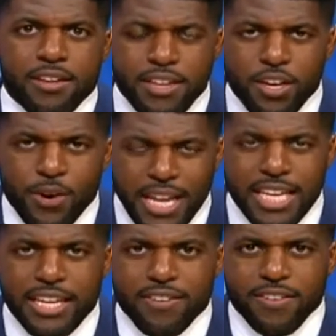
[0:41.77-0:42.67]
Ezekiel
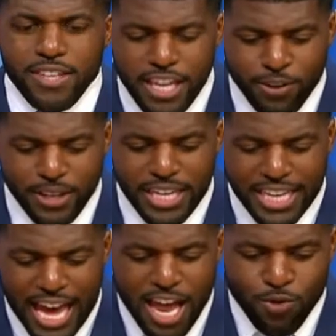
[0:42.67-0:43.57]
Elliott has literally
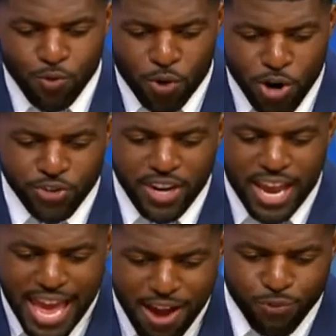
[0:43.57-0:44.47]
gotten worse
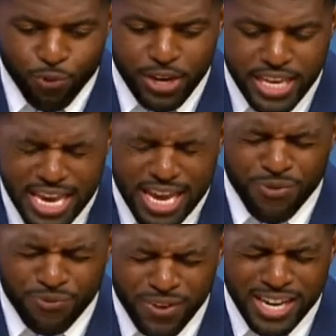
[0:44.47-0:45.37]
every
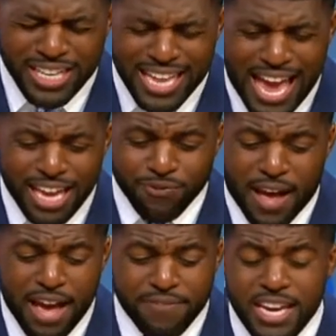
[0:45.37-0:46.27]
year for the last
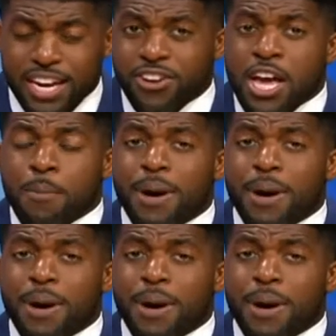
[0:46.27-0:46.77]
5 years,